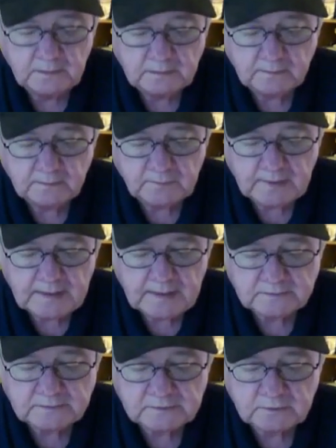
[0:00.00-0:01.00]
Number
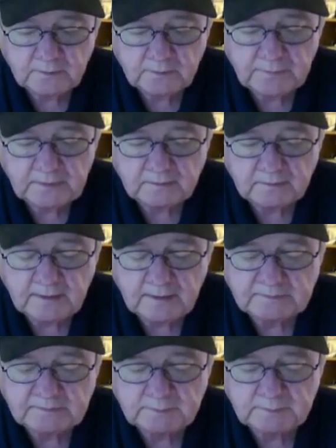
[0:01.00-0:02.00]
9, Scorpion
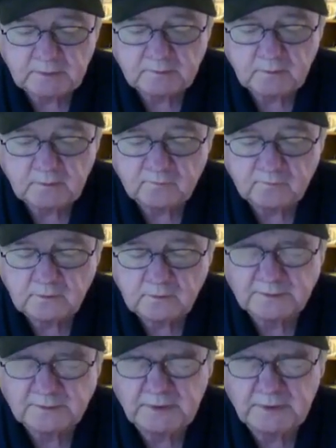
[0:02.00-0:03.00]
Time, is both the
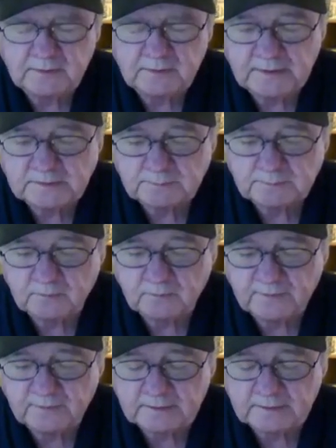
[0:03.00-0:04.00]
overall speed and pace
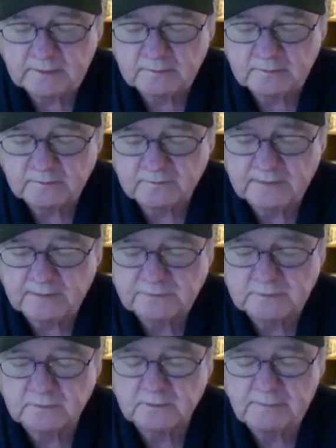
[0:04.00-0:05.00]
profile leader in this
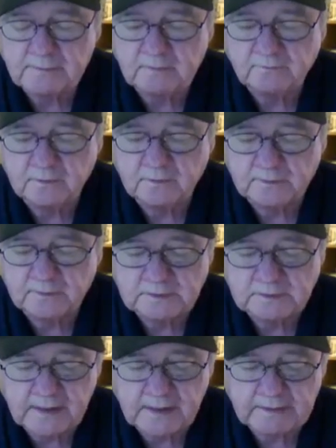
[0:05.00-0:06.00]
optional claiming field,
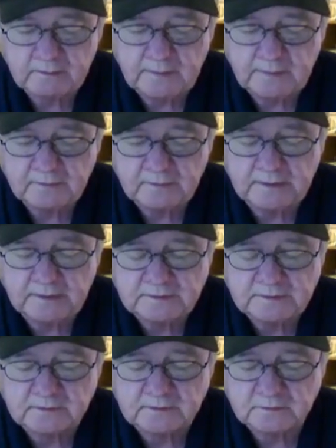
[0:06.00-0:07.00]
racing at or about today's
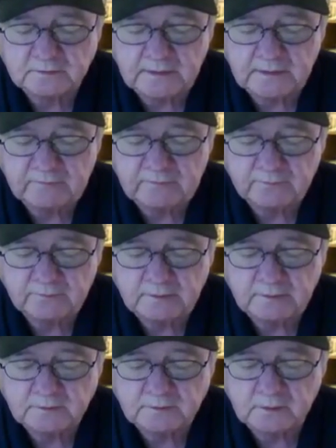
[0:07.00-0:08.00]
distance 11
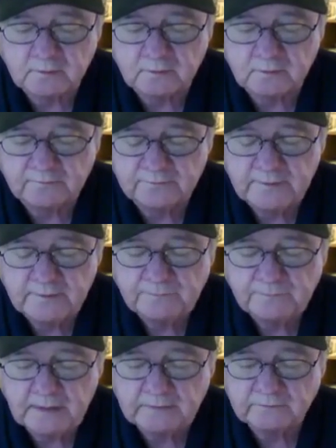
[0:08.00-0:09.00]
furlongs on the turf,
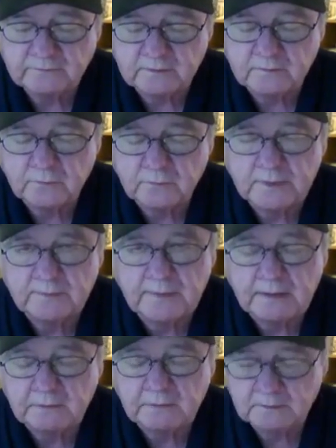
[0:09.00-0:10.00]
has hit the board in
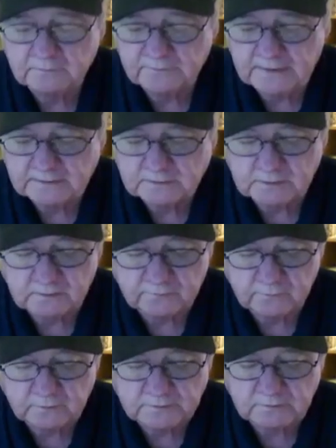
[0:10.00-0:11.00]
power run fashion in
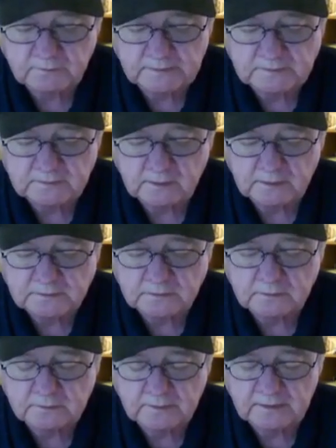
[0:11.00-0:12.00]
4 straight starts,
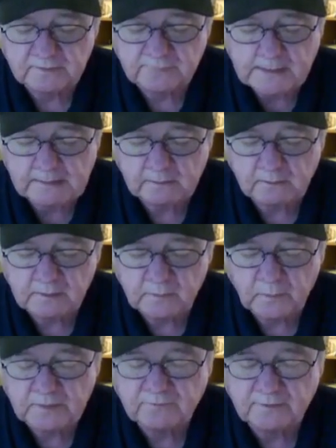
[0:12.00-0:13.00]
including a power
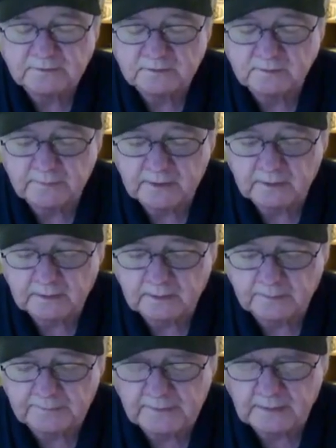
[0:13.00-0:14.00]
run win facing better
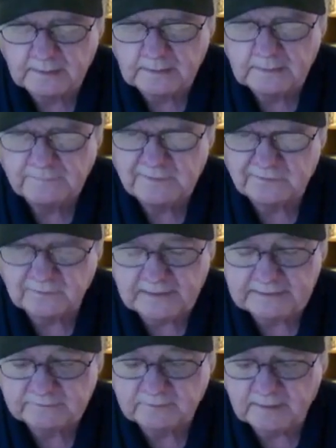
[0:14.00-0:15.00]
company his
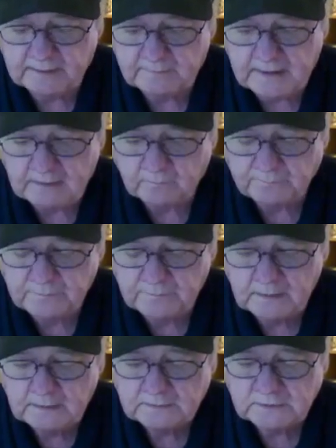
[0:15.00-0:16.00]
last time out.
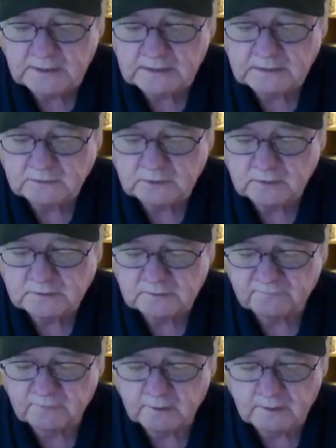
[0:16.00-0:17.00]
Jockey
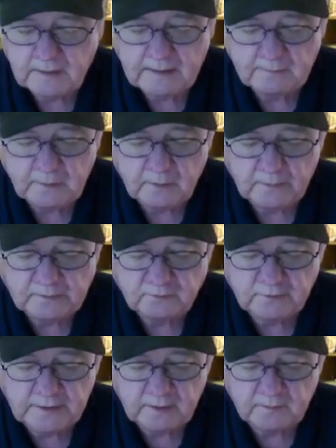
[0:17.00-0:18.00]
Joseph Talamo and
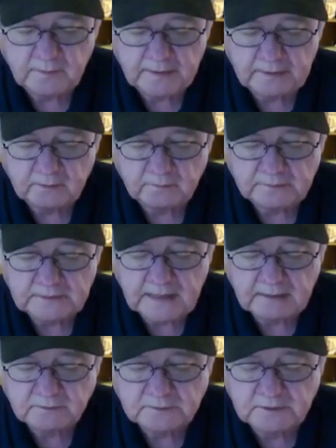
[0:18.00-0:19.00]
trainer Michael
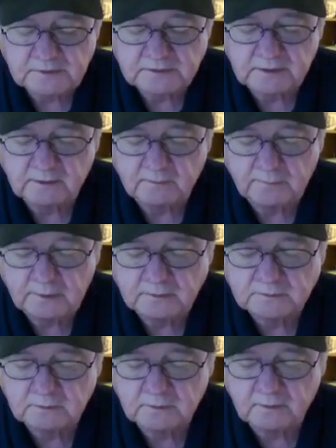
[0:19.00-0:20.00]
Makowski send him
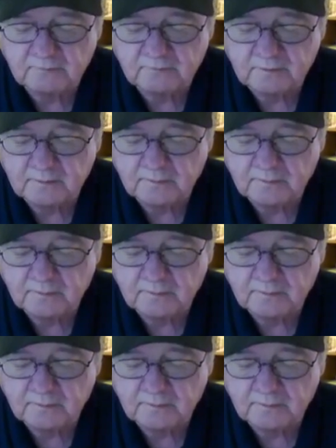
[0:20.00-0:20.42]
post route. They've hit the